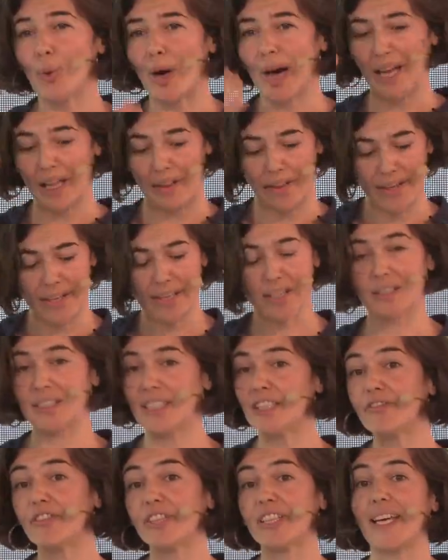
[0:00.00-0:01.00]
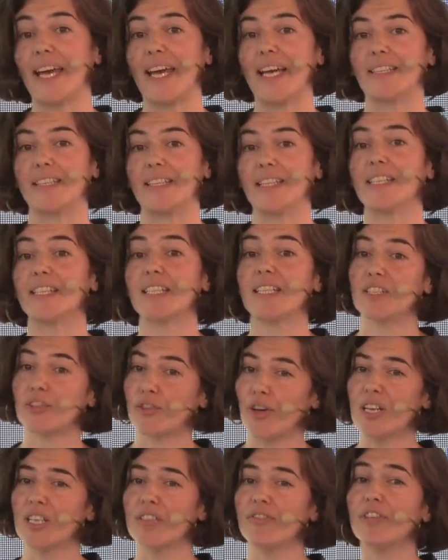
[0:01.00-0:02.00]
while they are defecating is
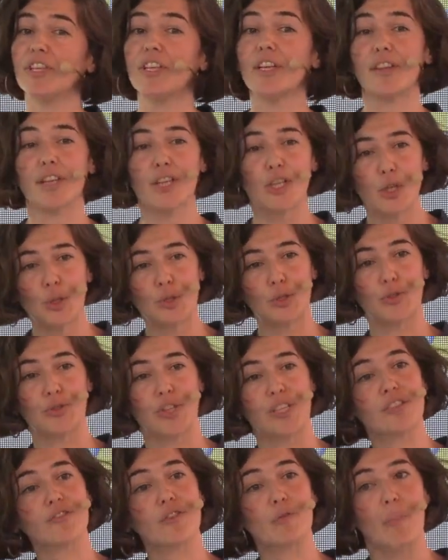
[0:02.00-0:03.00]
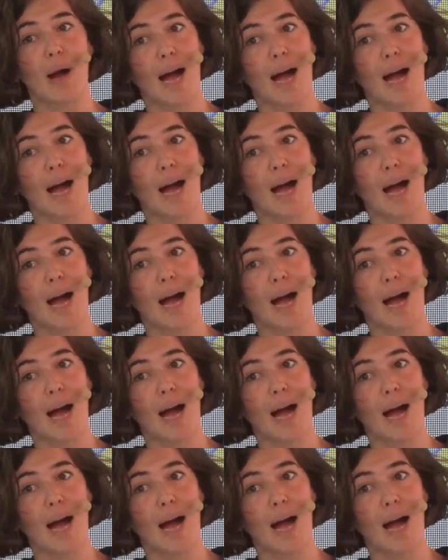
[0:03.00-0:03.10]
transferring the nutrients from